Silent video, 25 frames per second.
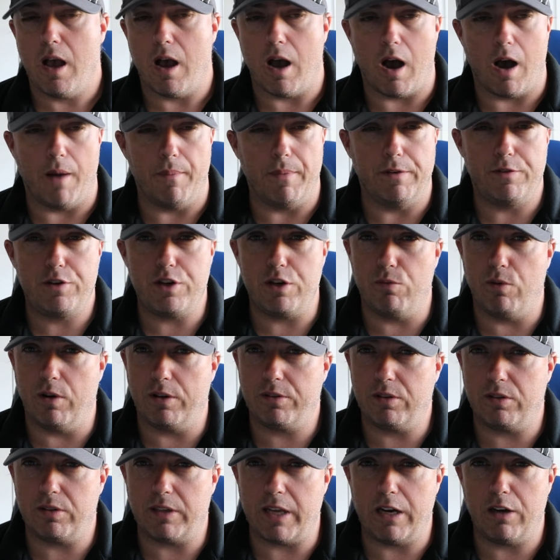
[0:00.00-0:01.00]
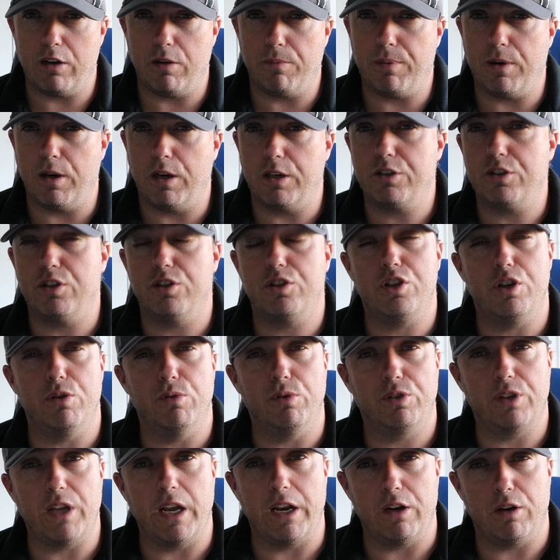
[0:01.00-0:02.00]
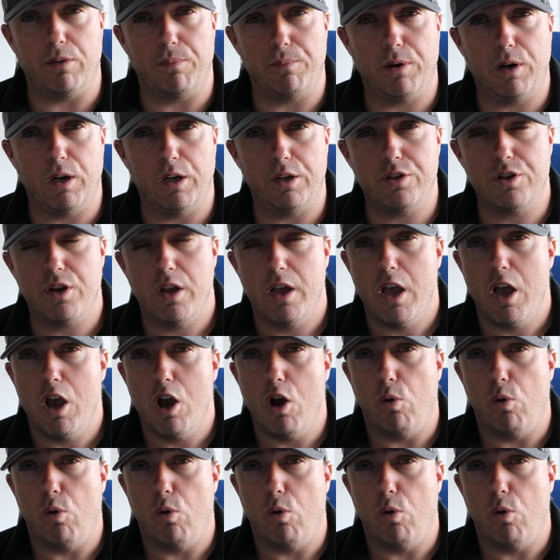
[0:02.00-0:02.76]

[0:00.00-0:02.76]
Um, if she wants to stay in her perch, she will stay in her perch.